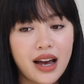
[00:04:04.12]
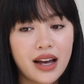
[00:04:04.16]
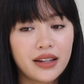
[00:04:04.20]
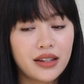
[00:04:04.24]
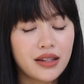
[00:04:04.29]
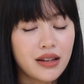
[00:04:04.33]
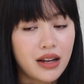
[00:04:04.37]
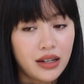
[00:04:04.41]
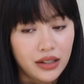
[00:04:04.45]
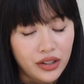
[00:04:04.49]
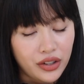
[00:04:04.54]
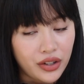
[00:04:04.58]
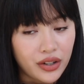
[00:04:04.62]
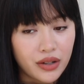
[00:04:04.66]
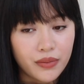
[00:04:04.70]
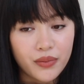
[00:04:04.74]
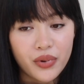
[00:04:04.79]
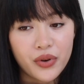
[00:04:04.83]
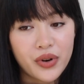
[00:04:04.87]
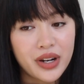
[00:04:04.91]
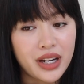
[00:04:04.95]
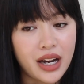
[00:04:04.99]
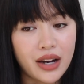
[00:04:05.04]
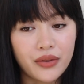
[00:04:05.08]
At a certain
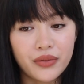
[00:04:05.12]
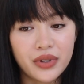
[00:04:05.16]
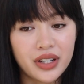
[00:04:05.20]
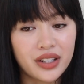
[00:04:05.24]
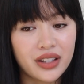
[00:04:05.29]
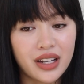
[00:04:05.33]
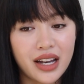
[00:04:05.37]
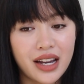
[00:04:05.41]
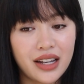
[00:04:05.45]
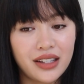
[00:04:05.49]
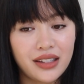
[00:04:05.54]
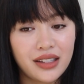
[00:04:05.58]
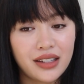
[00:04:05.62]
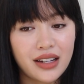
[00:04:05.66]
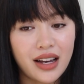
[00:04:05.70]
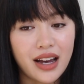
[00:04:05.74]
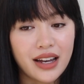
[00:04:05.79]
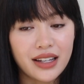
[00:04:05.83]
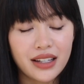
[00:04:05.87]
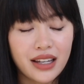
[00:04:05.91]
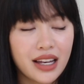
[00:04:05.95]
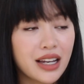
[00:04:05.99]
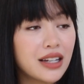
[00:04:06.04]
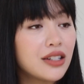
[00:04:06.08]
point, I realized I
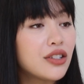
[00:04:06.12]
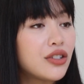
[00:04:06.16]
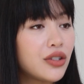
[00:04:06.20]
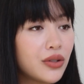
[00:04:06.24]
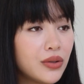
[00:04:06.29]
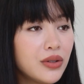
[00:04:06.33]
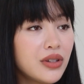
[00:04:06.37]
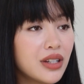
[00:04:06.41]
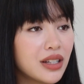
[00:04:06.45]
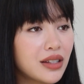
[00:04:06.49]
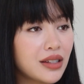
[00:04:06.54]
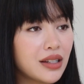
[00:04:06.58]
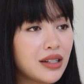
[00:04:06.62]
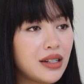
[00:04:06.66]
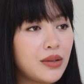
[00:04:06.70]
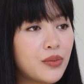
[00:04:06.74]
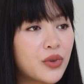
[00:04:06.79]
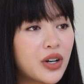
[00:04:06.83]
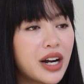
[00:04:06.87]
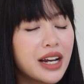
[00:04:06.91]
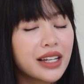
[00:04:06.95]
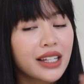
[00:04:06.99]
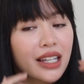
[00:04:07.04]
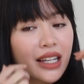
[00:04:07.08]
can't do this
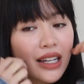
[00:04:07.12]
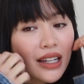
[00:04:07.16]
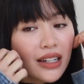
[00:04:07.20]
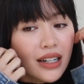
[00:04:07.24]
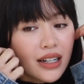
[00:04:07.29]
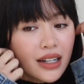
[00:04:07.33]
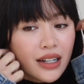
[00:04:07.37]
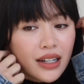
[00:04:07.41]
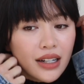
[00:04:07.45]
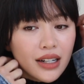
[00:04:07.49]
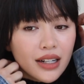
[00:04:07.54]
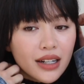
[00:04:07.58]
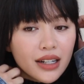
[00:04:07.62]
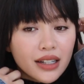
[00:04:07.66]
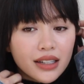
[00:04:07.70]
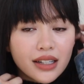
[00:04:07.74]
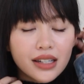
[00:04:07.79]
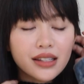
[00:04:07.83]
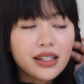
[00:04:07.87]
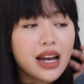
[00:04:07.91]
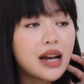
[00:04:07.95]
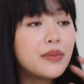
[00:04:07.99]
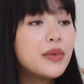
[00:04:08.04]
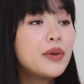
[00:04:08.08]
anymore. I can't,
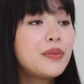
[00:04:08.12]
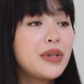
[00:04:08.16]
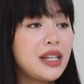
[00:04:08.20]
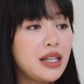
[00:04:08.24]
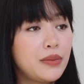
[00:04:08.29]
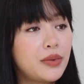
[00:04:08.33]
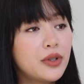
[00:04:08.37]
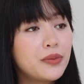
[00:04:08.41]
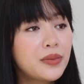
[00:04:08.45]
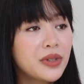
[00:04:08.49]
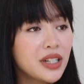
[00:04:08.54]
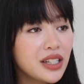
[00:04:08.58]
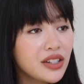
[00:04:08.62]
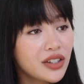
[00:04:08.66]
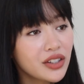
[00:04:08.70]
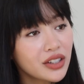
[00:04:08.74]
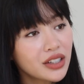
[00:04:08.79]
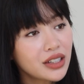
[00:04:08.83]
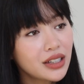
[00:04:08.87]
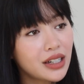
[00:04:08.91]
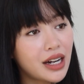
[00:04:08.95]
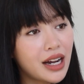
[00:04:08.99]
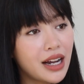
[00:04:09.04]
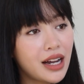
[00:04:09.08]
because I'm a people
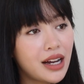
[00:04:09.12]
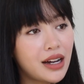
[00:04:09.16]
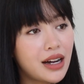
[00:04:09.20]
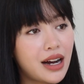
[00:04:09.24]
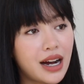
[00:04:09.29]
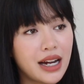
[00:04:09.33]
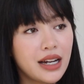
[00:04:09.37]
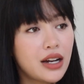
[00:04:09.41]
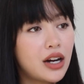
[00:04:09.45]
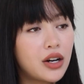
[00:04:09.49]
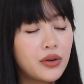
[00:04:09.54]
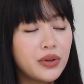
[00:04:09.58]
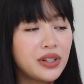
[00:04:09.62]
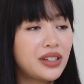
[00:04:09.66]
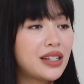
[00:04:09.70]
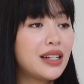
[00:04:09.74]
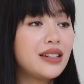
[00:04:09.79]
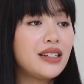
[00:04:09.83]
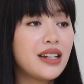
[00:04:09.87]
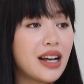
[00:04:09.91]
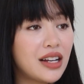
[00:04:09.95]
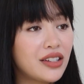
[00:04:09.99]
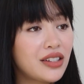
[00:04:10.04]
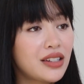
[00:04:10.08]
pleaser. I always
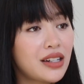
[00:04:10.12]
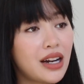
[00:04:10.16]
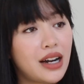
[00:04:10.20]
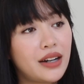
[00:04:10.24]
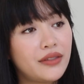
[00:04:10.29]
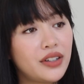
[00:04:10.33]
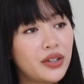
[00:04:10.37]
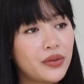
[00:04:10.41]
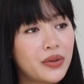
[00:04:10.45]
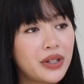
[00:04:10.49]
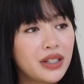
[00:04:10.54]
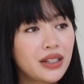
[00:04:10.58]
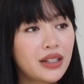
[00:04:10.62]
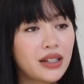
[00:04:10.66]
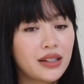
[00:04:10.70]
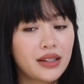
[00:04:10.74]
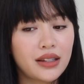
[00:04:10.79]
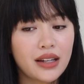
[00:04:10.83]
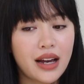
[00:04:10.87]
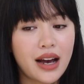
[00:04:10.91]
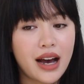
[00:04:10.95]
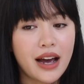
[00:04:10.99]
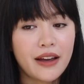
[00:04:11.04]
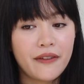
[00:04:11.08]
said yes to everyone
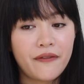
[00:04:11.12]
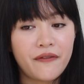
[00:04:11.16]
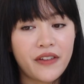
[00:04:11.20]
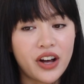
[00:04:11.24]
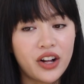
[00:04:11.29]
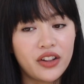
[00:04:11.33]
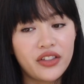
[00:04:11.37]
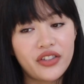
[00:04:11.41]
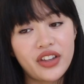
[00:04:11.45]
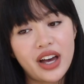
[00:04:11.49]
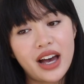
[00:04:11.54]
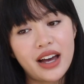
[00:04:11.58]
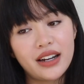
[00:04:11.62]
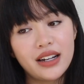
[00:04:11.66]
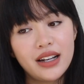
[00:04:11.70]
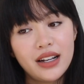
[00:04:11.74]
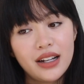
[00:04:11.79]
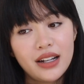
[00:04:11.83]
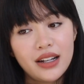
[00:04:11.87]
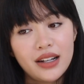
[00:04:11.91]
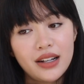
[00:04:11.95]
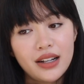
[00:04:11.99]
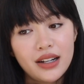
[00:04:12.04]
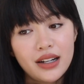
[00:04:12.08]
because I felt that
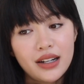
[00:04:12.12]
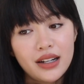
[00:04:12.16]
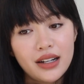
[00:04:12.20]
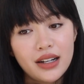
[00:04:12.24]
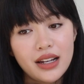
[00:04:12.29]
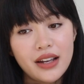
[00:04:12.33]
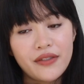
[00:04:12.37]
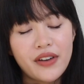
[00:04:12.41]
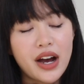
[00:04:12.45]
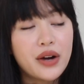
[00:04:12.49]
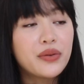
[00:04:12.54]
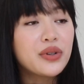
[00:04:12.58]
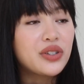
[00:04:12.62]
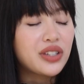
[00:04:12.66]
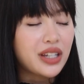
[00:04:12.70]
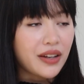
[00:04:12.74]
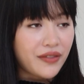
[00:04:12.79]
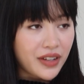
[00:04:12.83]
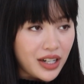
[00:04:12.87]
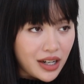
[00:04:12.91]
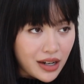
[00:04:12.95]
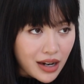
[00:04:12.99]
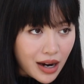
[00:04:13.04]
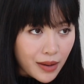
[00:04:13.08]
if I was
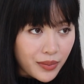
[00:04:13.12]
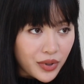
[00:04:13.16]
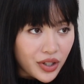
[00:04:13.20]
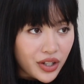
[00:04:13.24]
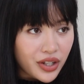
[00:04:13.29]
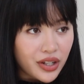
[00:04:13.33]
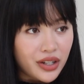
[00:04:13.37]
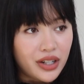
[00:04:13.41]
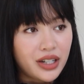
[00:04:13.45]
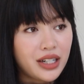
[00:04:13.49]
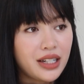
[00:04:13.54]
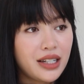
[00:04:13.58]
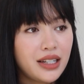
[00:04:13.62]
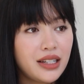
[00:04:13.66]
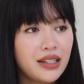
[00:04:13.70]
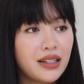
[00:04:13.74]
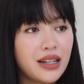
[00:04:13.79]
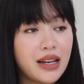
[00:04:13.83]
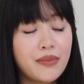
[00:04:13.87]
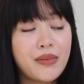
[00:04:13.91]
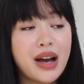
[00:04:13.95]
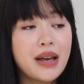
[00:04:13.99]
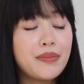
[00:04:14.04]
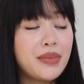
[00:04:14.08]
given an opportunity,
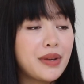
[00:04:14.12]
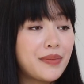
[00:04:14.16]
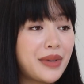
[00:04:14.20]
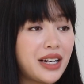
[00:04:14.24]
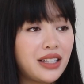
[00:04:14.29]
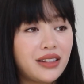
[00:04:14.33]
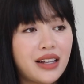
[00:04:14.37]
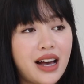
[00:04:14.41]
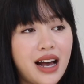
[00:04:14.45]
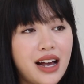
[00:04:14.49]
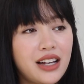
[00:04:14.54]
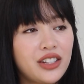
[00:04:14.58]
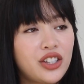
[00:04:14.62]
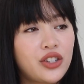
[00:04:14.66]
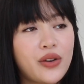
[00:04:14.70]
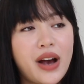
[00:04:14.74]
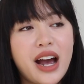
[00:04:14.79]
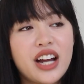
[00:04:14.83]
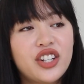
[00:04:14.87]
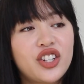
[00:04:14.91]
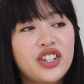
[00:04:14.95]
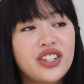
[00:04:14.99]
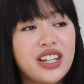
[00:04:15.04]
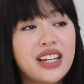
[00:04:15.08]
it might be my last, so
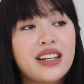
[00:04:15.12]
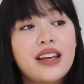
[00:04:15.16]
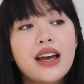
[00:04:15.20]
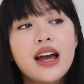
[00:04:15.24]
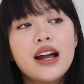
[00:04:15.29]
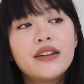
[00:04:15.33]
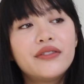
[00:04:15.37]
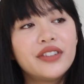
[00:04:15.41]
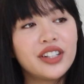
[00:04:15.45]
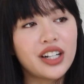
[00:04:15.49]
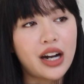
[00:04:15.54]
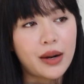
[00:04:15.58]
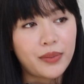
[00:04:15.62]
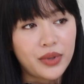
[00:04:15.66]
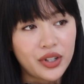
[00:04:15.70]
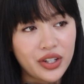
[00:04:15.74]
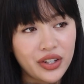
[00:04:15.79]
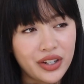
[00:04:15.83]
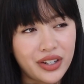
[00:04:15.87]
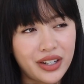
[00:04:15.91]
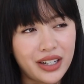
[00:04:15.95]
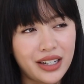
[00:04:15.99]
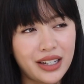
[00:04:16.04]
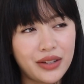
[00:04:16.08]
I should take every
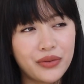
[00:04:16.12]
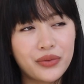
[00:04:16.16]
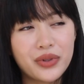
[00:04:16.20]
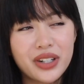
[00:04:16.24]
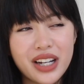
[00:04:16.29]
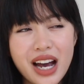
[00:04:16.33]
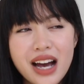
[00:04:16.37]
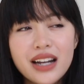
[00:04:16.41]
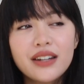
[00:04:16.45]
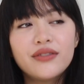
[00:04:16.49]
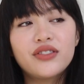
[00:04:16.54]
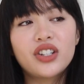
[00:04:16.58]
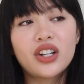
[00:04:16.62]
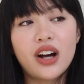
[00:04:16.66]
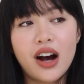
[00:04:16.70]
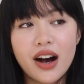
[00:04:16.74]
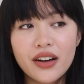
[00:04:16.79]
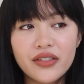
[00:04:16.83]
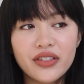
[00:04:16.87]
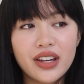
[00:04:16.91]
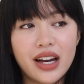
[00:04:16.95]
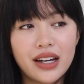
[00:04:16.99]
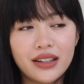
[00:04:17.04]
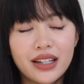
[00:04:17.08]
opportunity. And we're kind of
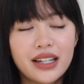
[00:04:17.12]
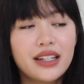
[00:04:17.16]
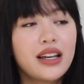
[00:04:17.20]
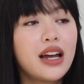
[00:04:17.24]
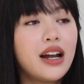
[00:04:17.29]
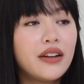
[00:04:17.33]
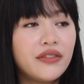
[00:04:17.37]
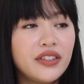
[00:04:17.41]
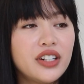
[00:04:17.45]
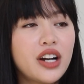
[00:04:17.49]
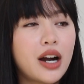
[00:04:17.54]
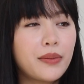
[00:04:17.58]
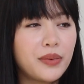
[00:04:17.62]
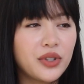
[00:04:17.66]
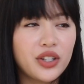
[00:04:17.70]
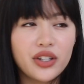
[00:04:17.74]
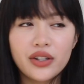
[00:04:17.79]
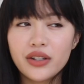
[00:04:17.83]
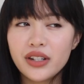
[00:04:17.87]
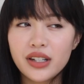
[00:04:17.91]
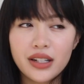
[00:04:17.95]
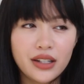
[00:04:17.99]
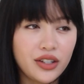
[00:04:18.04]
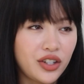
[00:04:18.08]
taught that, like every
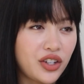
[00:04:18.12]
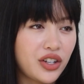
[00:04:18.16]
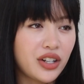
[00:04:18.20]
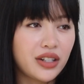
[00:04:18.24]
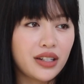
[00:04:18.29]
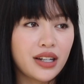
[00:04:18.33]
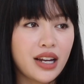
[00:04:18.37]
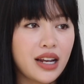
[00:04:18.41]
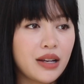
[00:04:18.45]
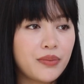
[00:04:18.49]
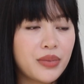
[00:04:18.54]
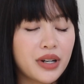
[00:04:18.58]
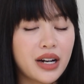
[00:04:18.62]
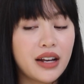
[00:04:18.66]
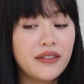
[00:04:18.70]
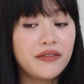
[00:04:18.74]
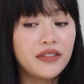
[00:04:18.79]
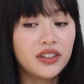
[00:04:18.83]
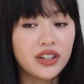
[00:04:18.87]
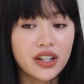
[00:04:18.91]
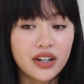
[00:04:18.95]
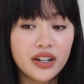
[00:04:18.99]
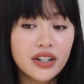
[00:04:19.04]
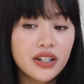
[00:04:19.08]
opportunity you should take. But I've
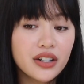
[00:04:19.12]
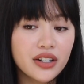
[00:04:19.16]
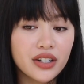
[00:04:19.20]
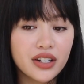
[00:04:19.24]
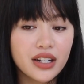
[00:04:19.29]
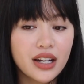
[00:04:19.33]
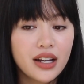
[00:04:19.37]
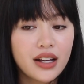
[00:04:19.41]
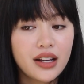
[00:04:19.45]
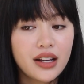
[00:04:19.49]
learned,